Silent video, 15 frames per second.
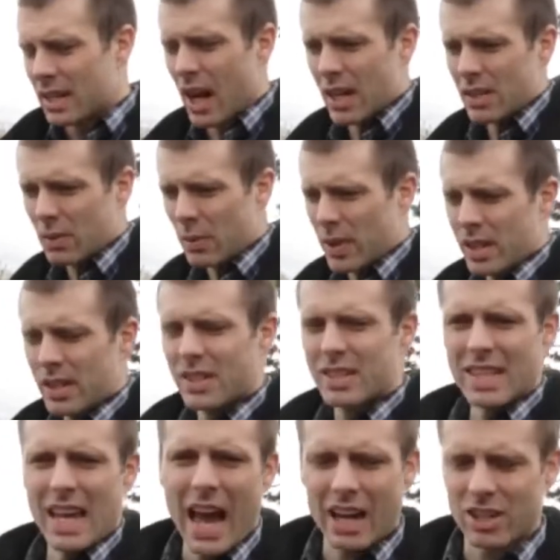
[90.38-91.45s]
God's the one that
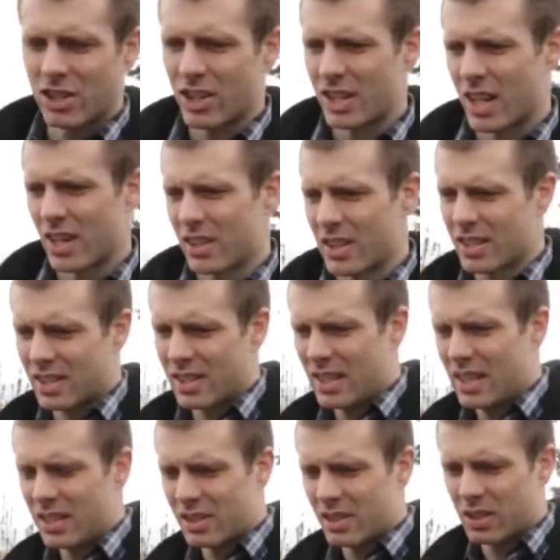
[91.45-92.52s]
does the action. Now this,
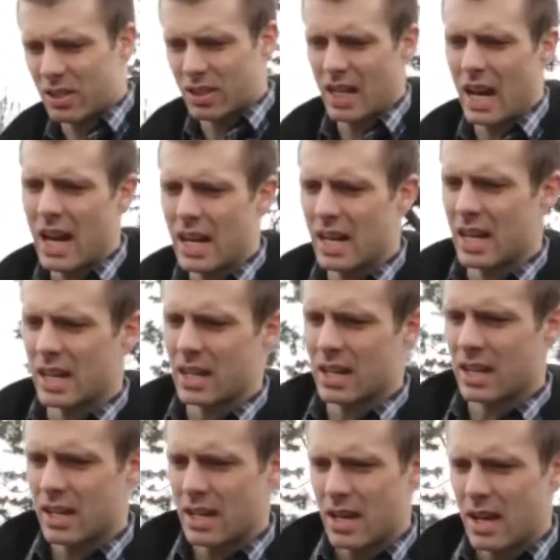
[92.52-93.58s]
he is creating
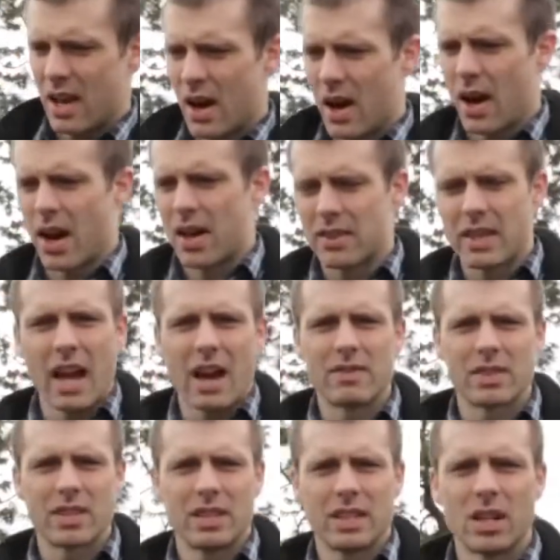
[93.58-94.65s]
uh, the
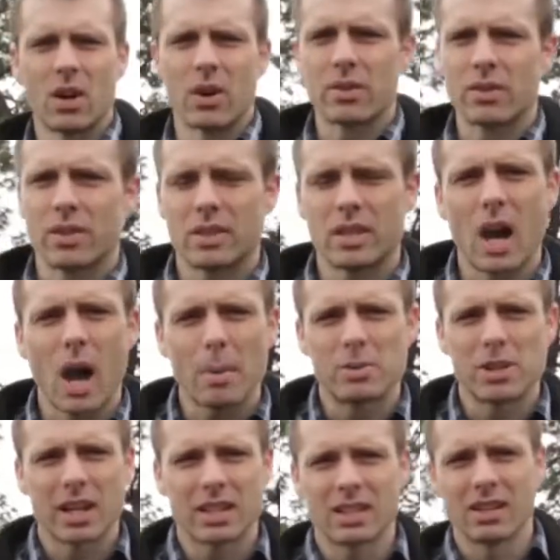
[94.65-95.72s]
heavens and the earth. The
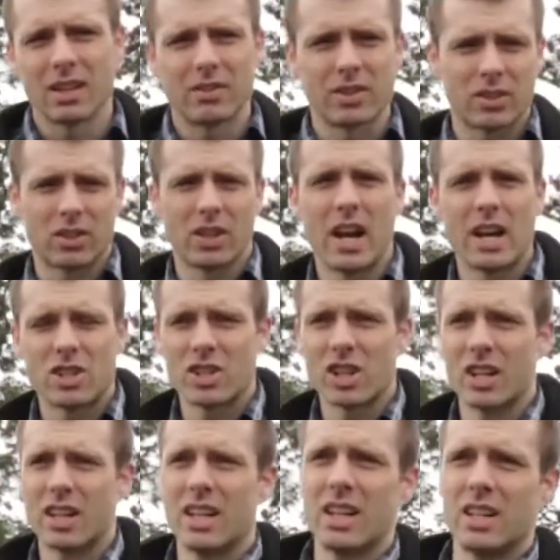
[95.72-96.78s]
object of his
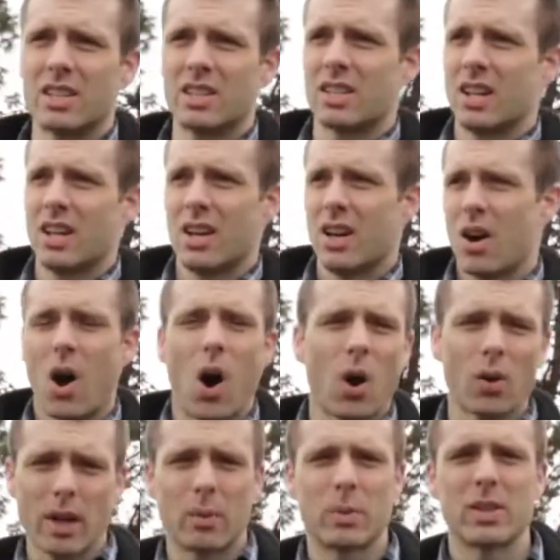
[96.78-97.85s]
creation is
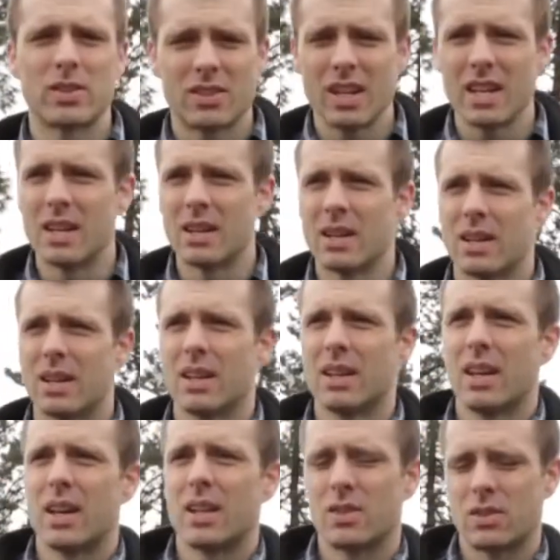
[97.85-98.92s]
all that we see.
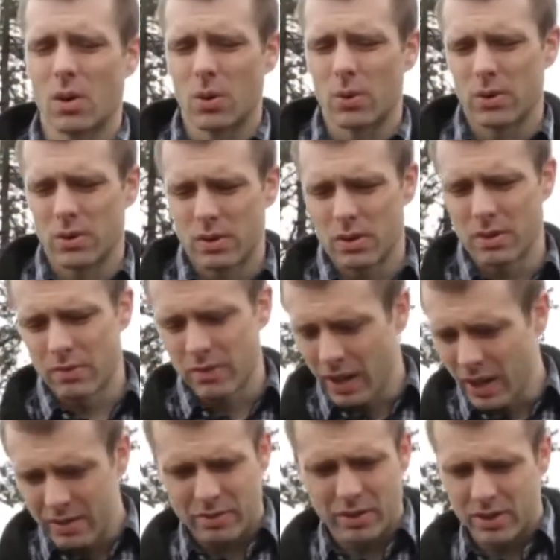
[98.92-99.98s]
And so the
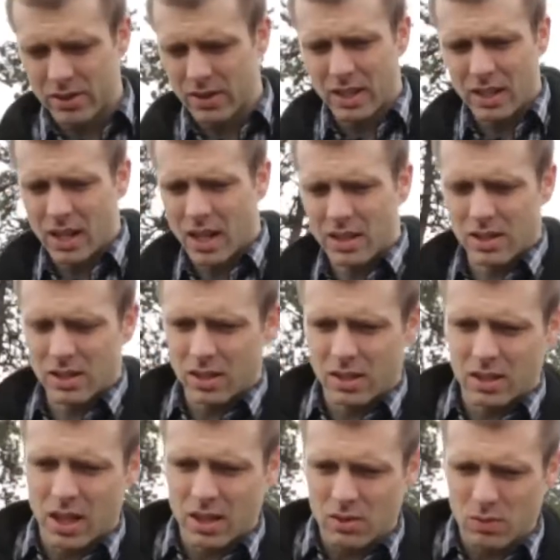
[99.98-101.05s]
very first thing God's,
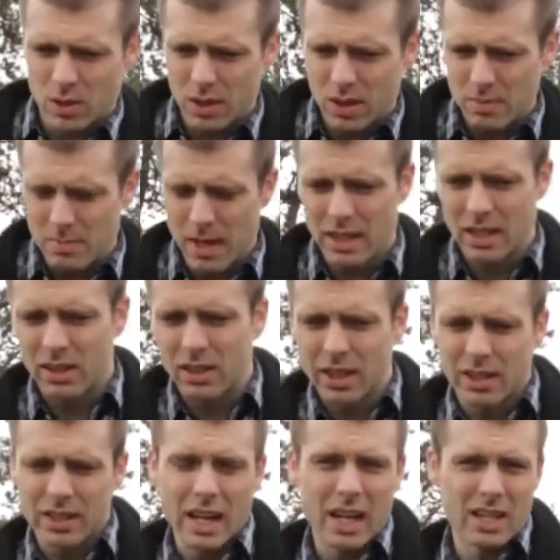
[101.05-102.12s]
God's really making
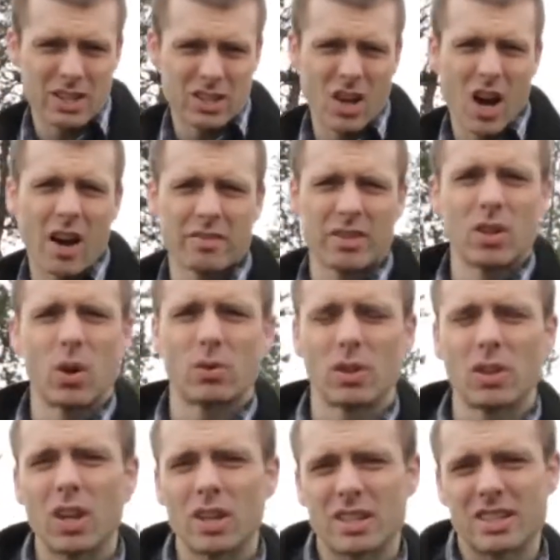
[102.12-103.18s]
clear, yet is often
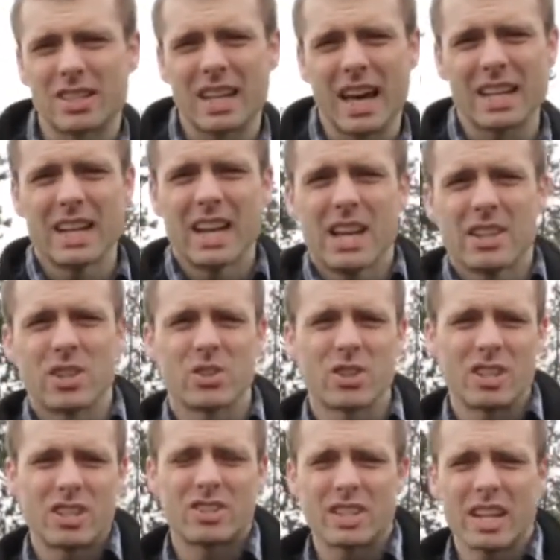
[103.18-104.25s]
overlooked, is that there's
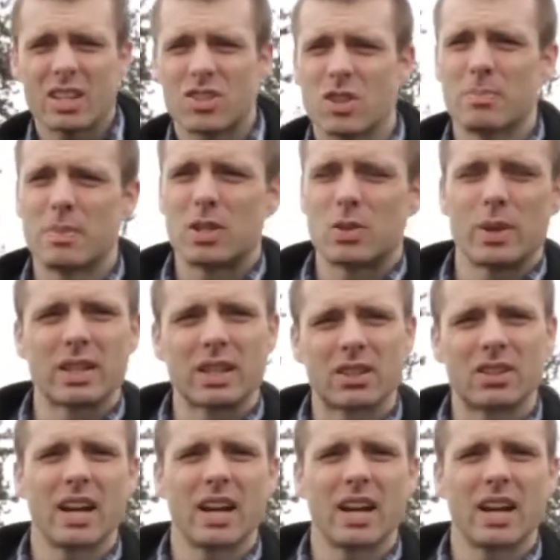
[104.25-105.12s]
a distinction between the